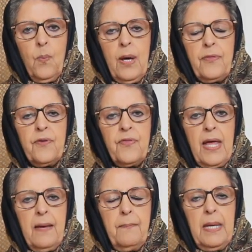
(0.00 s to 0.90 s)
whether
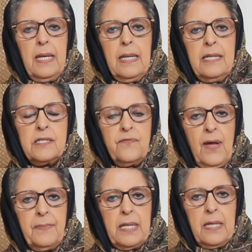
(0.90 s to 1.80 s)
them is
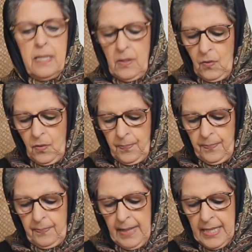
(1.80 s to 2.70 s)
feminine or
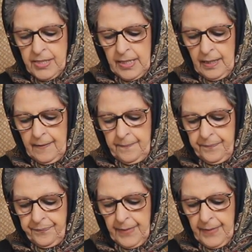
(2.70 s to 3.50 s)
masculine.